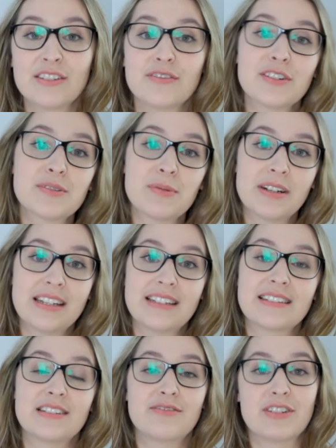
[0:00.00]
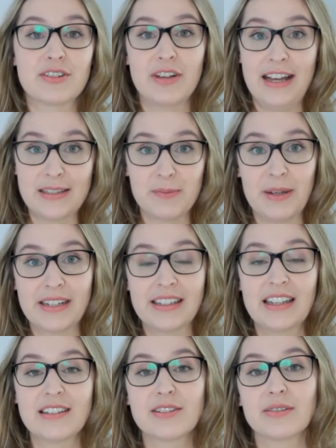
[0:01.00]
first one is the visual
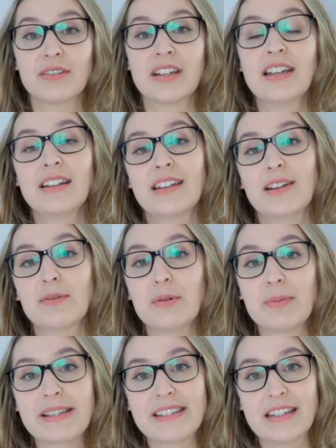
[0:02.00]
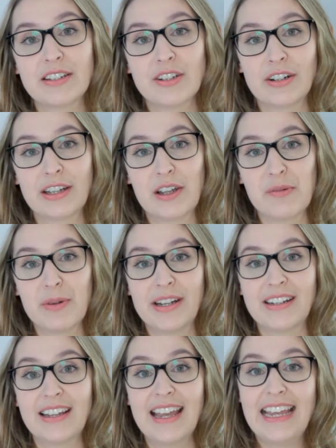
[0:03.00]
aspect. And so here we're basically talking
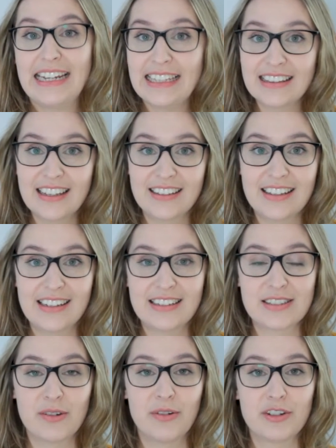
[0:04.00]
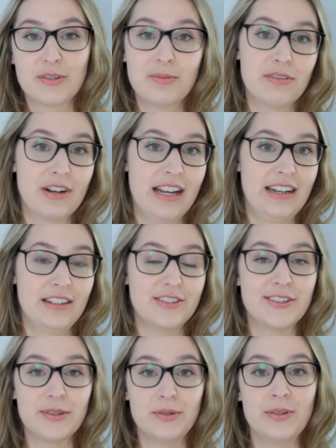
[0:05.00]
about anything that is going to be
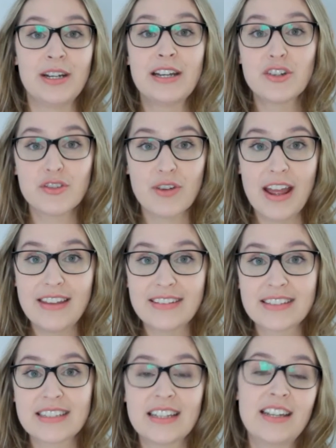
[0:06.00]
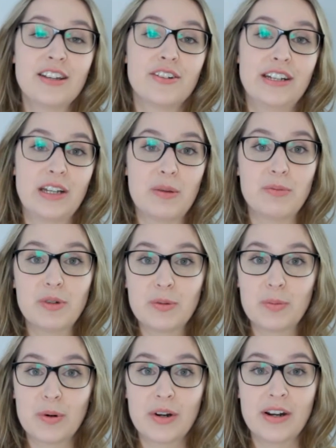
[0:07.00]
related to trends, creating a
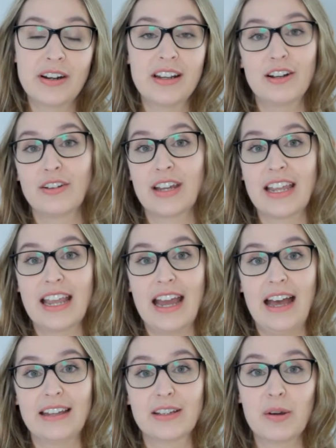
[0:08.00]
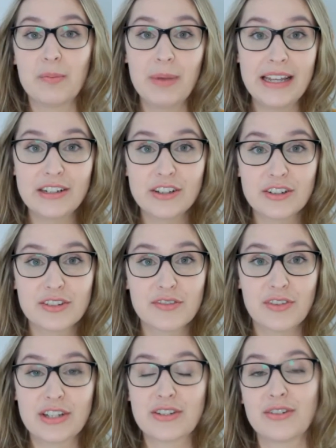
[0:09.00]
mood board, looking at competitors'
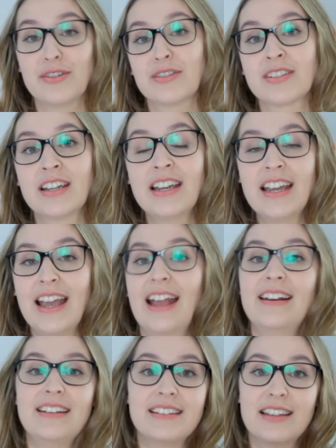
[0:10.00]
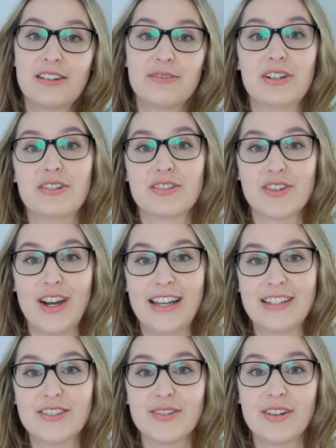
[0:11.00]
visuals, anything where you're
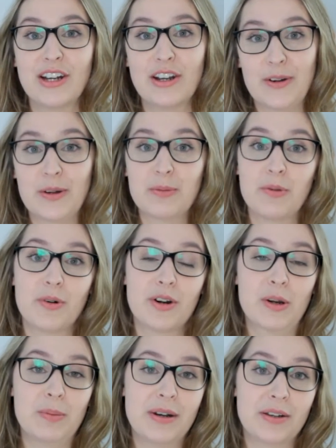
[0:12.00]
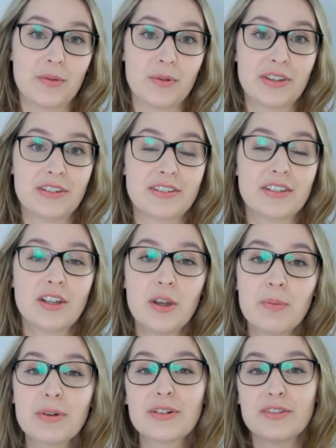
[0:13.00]
trying to learn more about what the
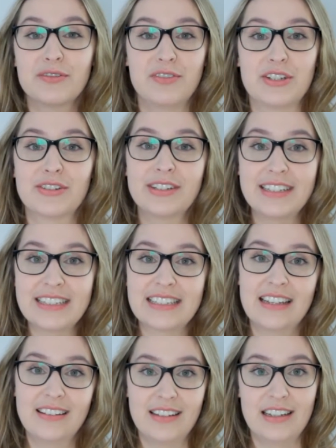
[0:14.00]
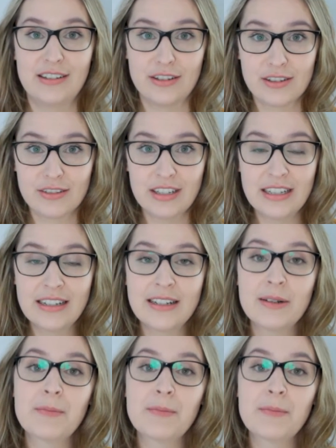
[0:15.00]
typical visual is in the industry,